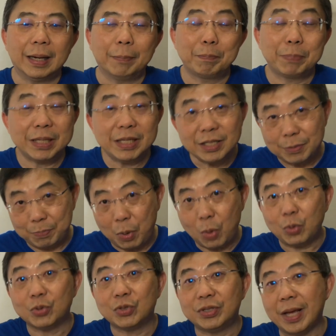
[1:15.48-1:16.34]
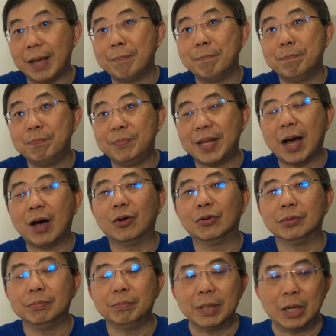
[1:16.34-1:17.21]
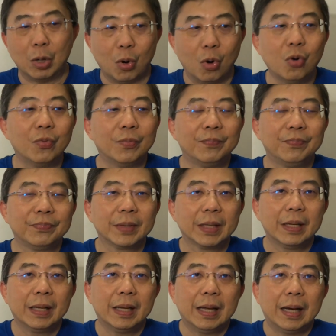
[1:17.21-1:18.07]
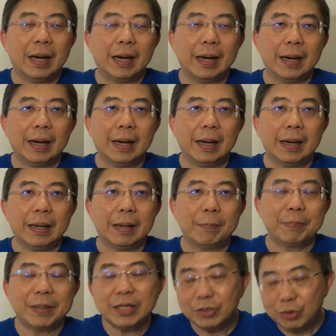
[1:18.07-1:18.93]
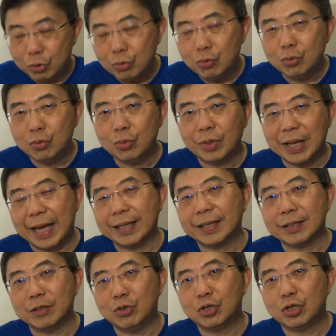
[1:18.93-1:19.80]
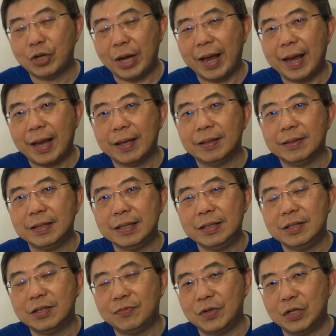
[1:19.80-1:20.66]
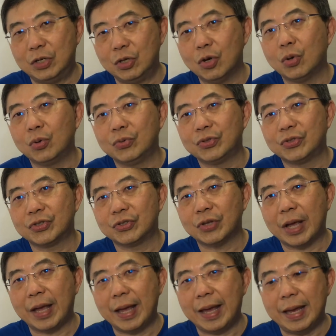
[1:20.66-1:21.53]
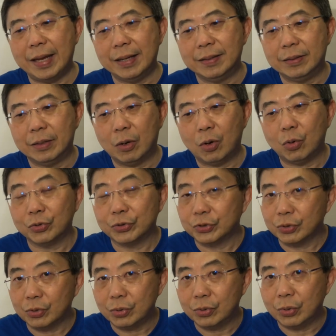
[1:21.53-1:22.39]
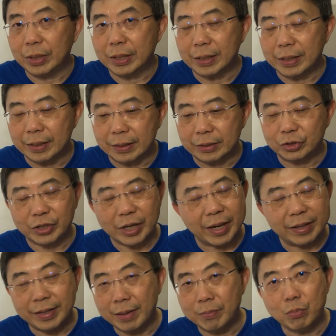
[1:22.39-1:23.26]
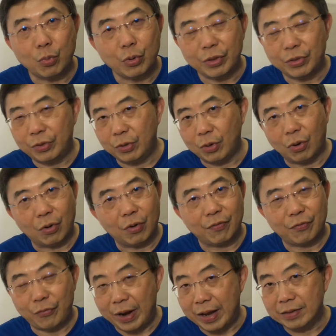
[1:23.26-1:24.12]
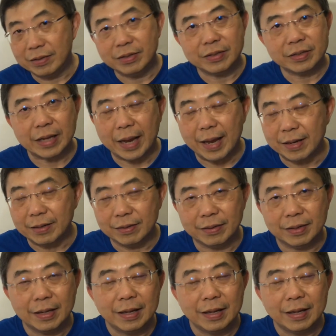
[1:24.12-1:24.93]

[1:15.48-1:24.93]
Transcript: Please post them down below. Please do like and share these videos and also share them with your friends and